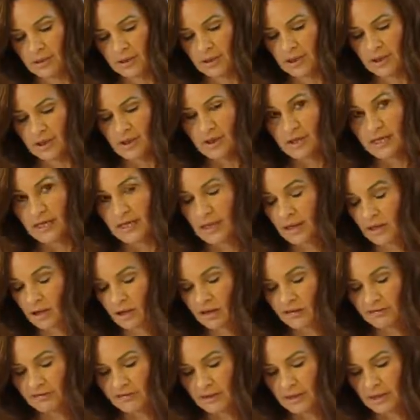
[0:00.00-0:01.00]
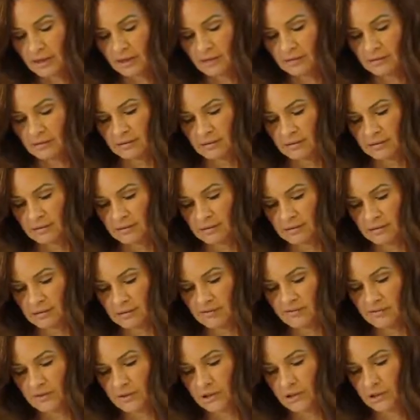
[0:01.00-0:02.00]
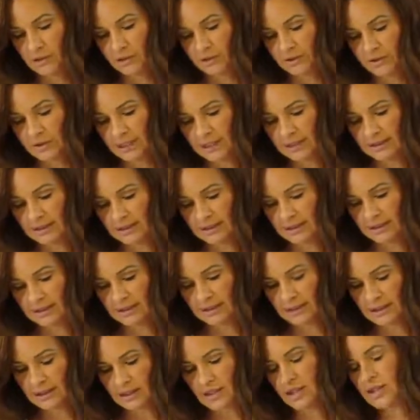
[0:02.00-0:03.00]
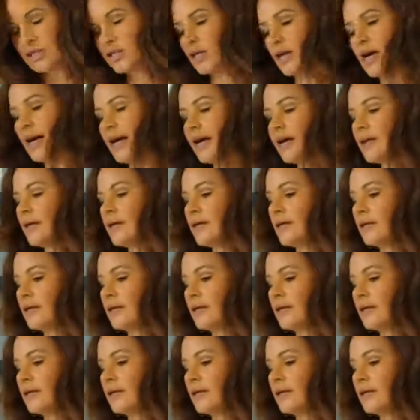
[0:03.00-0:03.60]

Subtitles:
You don't need coffee if you include things like this in your diet.